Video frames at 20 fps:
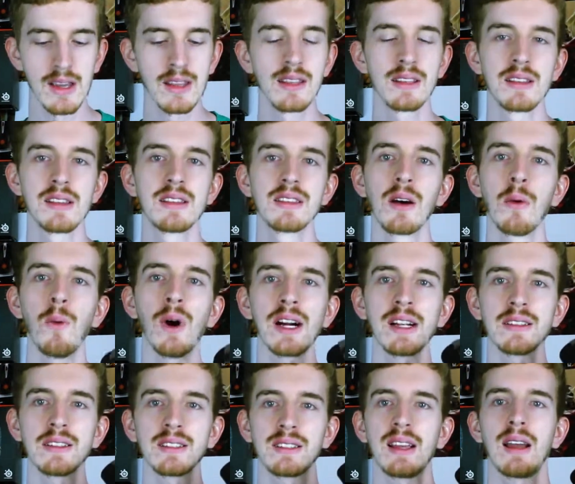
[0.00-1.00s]
This is the
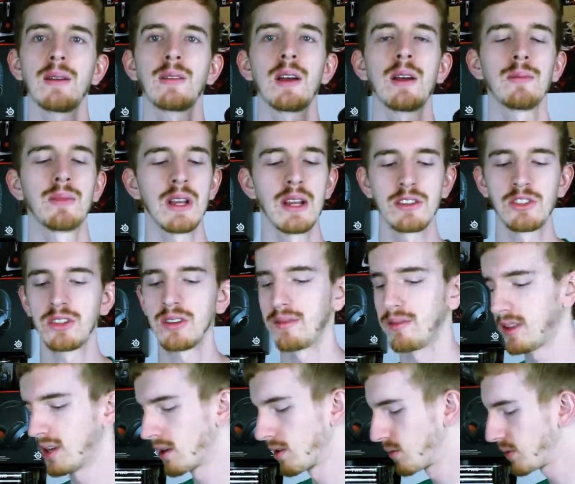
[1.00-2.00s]
wireless adaptation
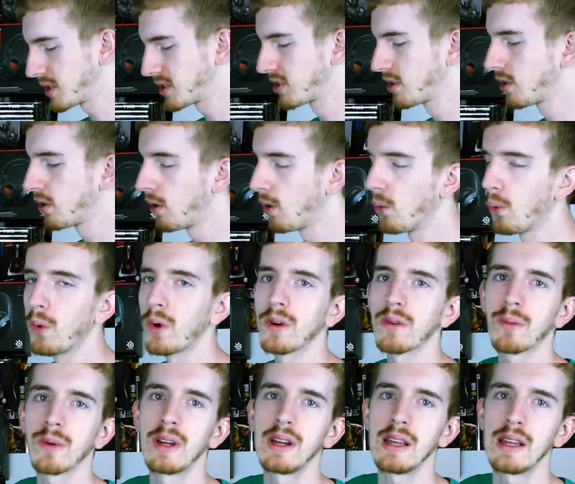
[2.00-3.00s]
of their original
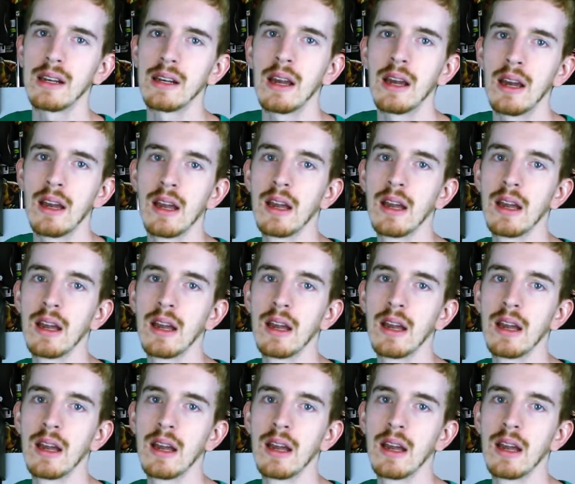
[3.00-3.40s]
award-winning